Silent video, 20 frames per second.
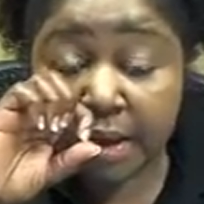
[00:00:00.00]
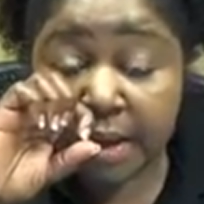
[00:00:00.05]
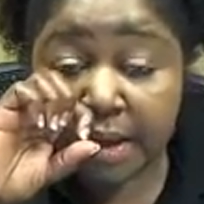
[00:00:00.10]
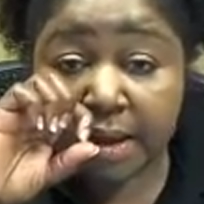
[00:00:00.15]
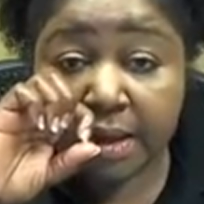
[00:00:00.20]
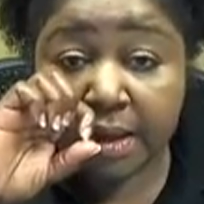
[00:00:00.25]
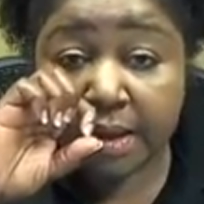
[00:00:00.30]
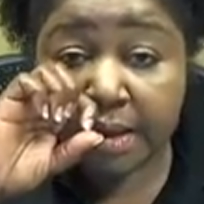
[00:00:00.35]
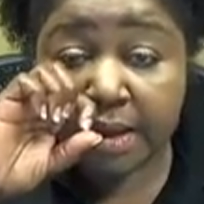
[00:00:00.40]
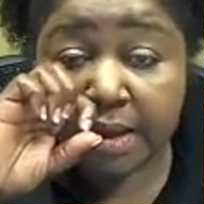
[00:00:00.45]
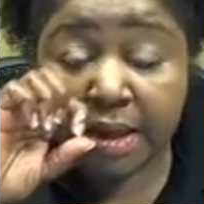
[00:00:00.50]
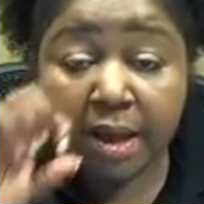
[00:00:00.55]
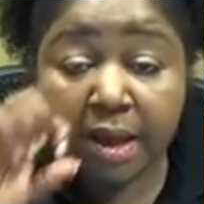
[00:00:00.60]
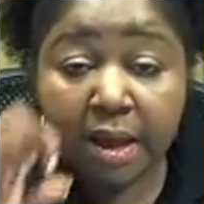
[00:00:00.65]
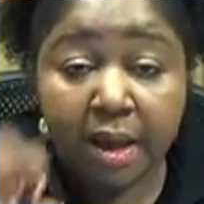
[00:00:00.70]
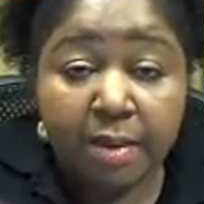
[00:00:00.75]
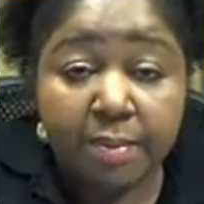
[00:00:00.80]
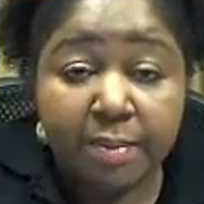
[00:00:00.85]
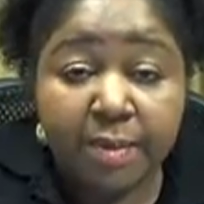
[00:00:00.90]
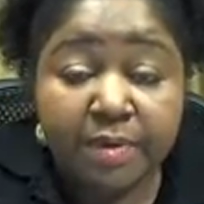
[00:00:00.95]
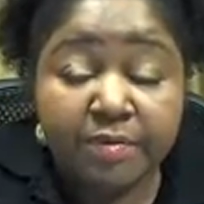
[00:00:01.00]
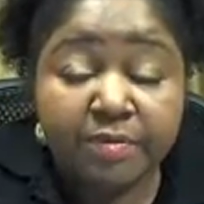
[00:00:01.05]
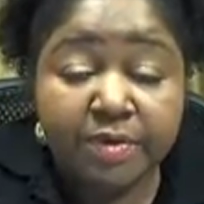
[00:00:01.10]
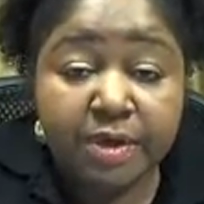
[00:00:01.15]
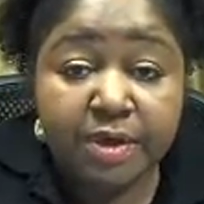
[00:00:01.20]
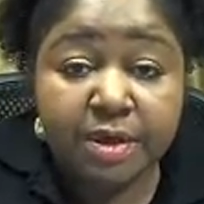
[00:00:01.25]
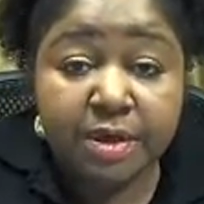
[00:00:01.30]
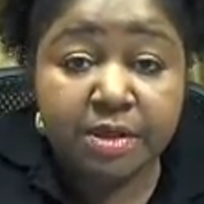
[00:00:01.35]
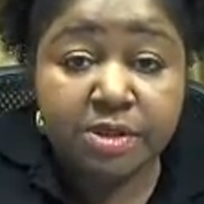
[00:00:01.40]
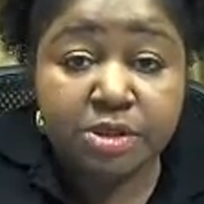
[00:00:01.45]
And I've
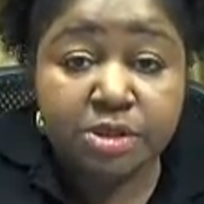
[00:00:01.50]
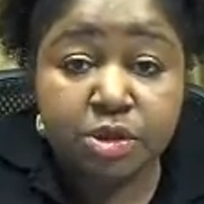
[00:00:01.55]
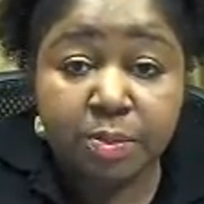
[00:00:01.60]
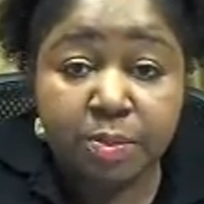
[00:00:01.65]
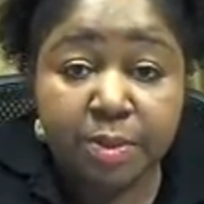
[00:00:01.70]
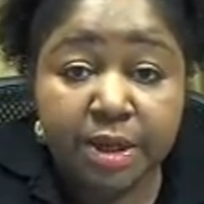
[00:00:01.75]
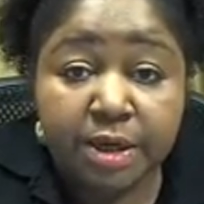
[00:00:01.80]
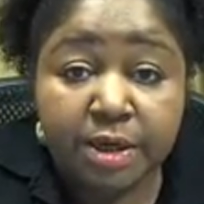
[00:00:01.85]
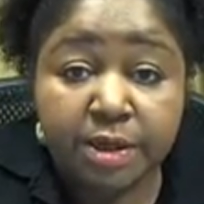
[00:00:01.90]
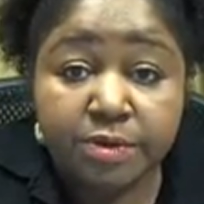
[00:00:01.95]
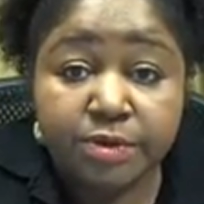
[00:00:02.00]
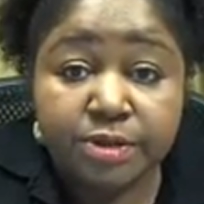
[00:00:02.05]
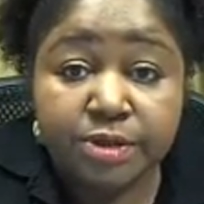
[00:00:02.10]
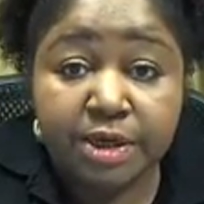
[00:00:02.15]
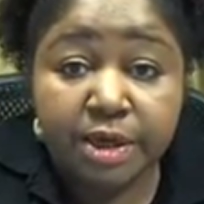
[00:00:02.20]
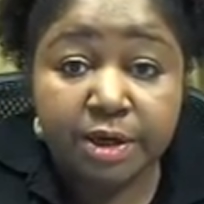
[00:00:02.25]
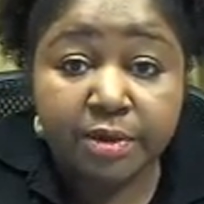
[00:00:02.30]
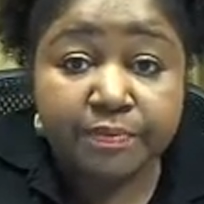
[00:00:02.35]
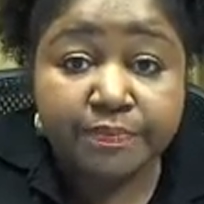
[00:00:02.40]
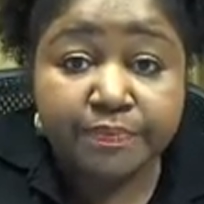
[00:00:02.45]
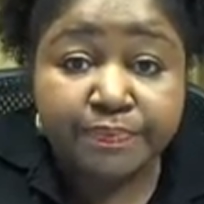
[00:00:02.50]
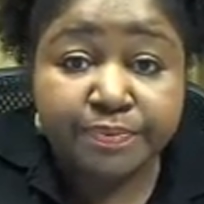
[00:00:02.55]
got an itch on my nose now.